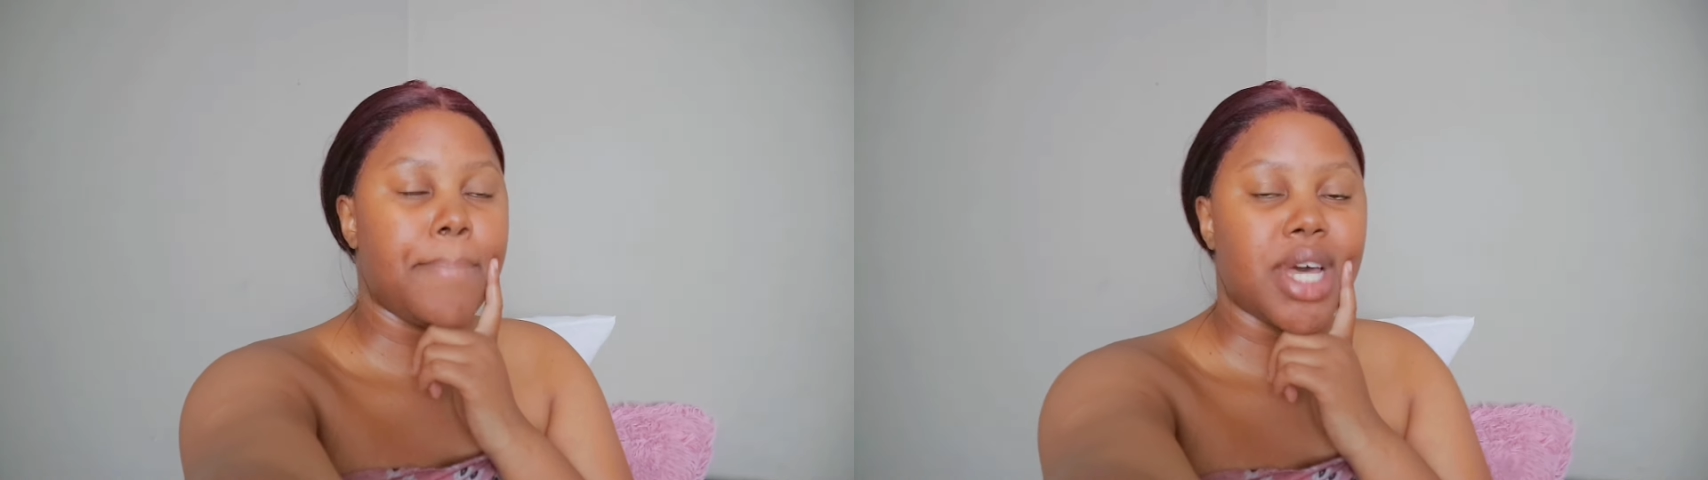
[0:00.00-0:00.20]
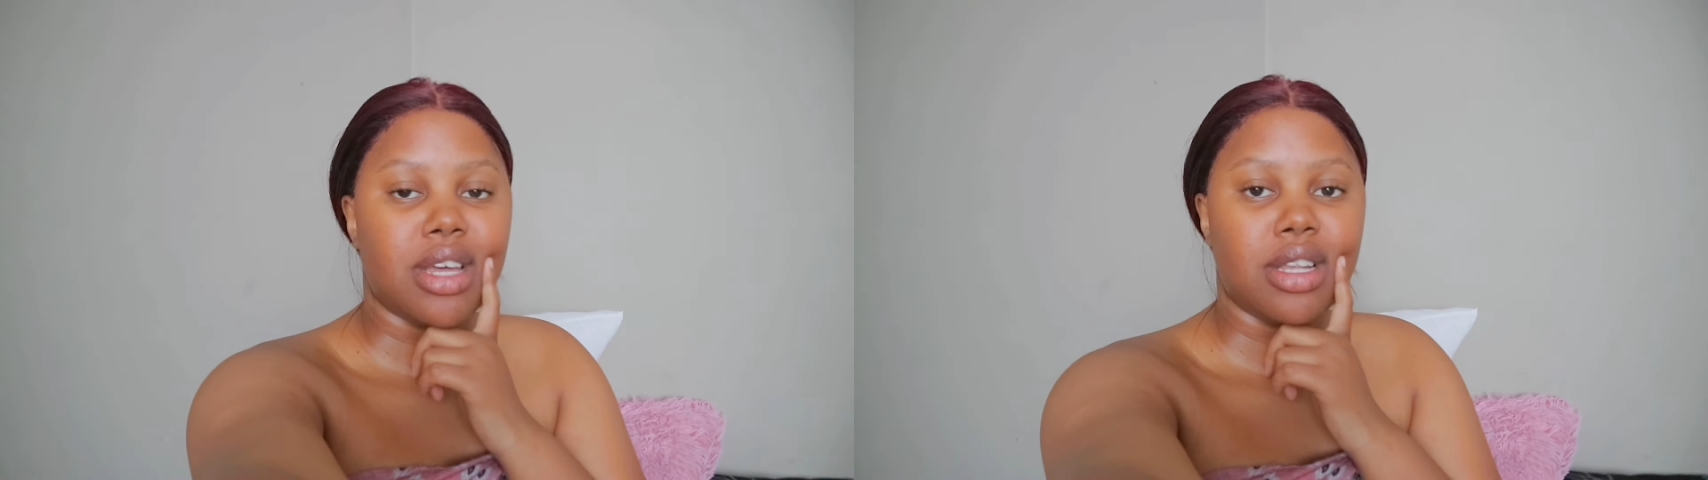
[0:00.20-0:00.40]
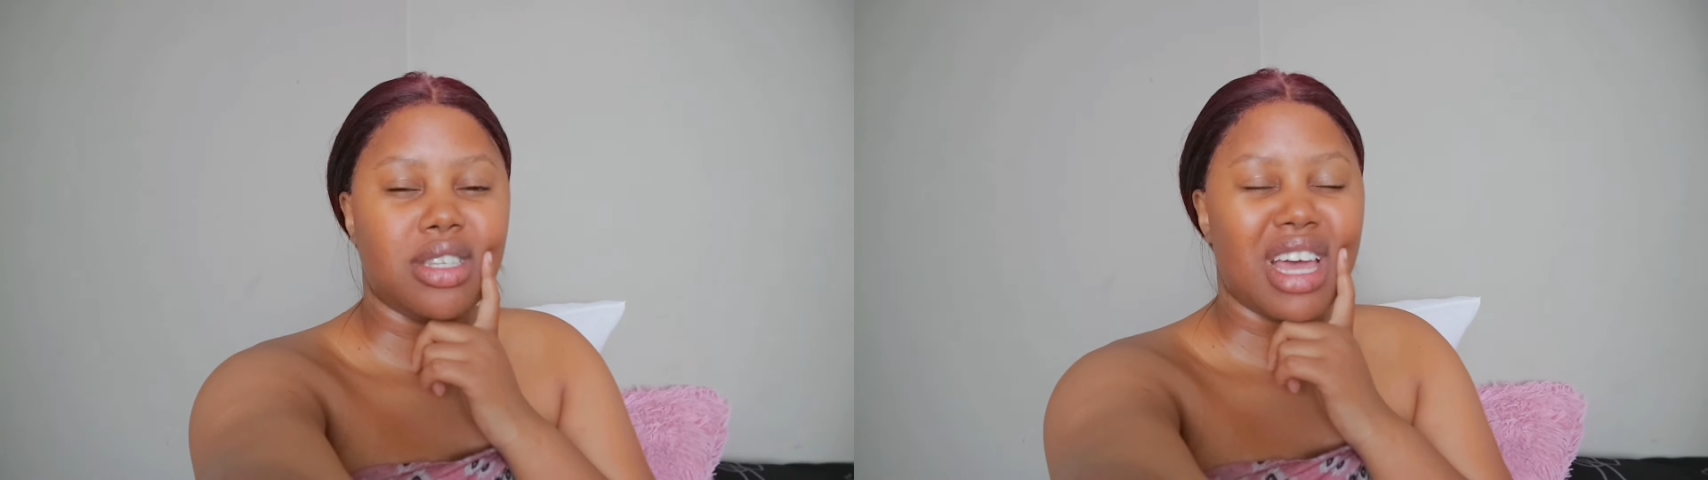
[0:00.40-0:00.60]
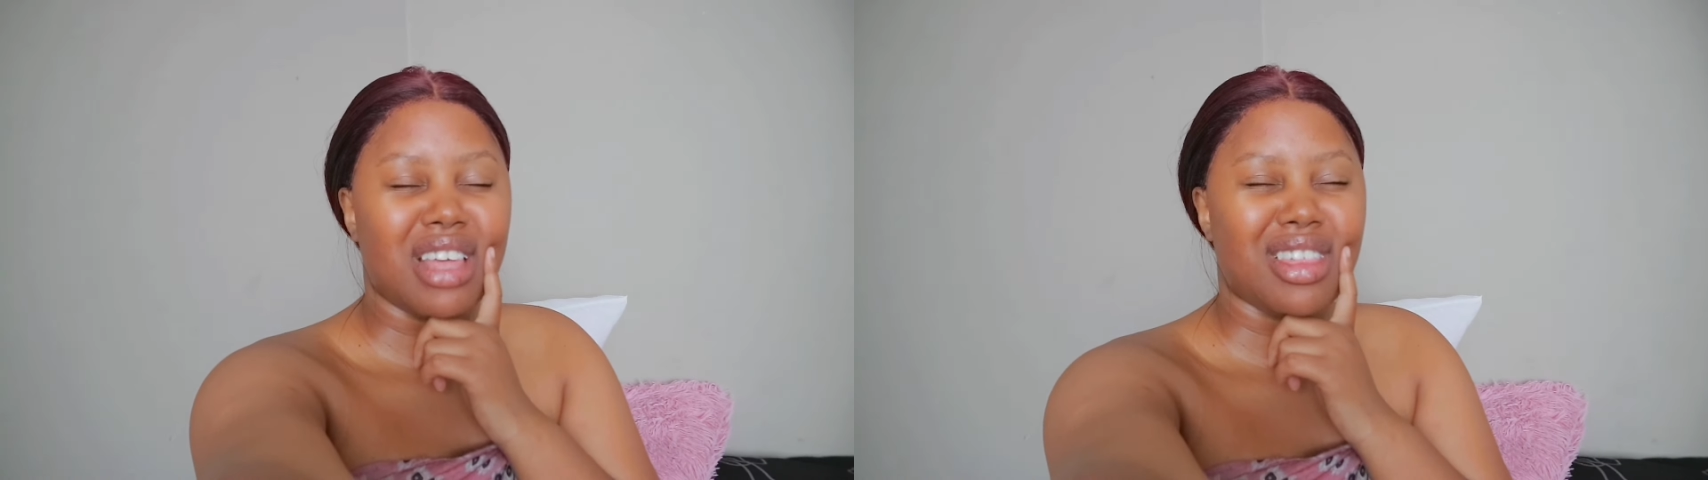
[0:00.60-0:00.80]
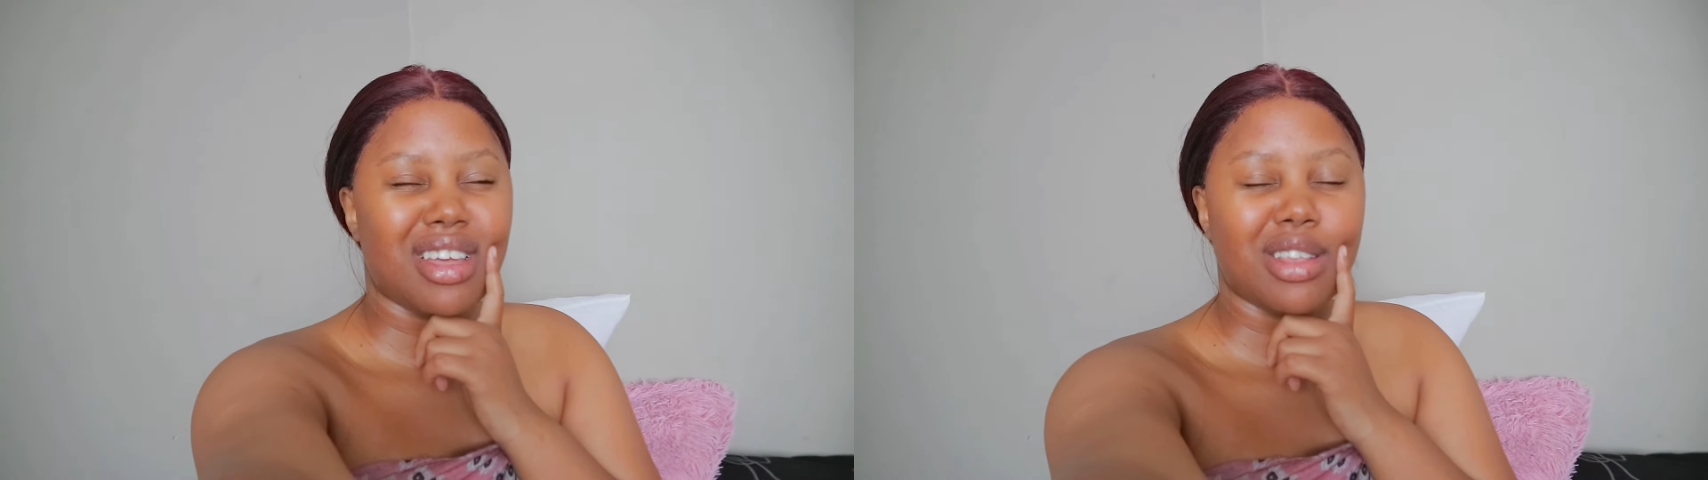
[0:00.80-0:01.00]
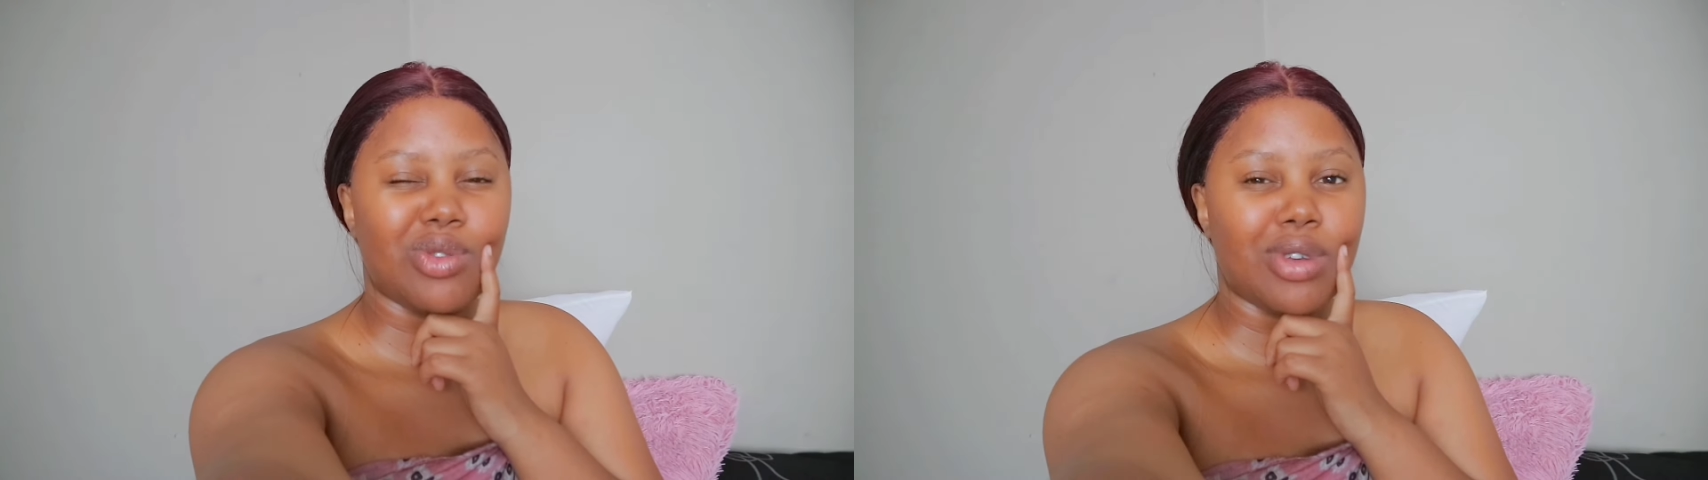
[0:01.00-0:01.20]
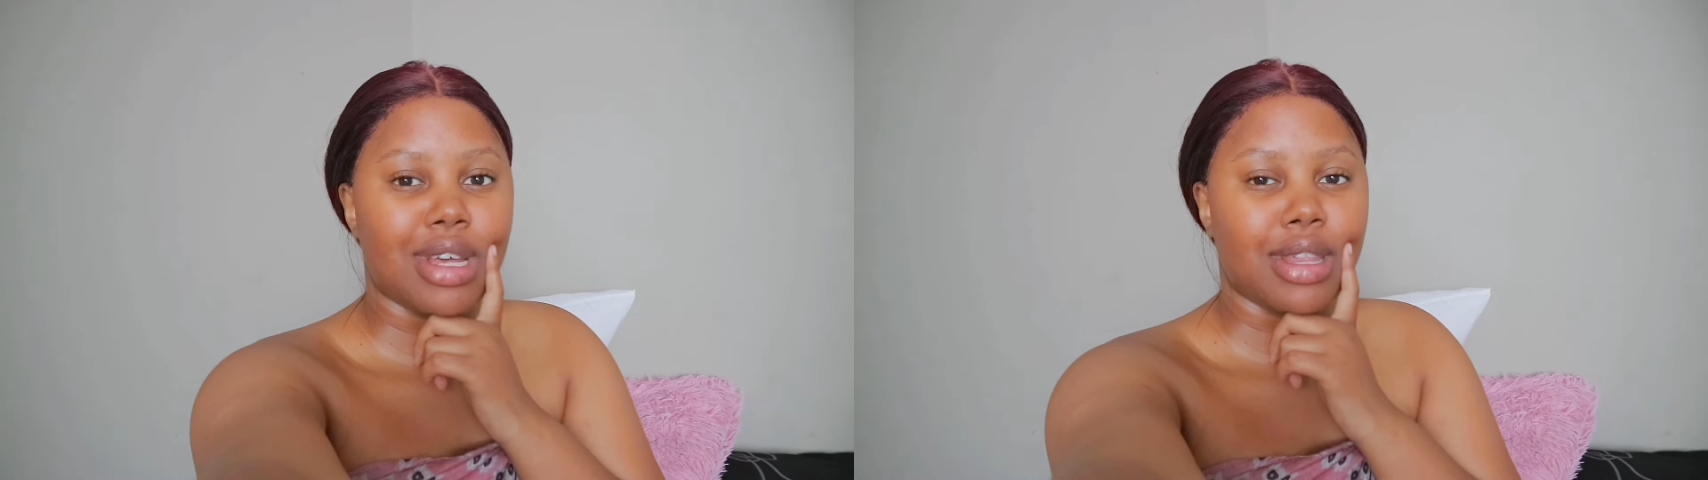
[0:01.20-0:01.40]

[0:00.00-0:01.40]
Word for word: but I think the sooner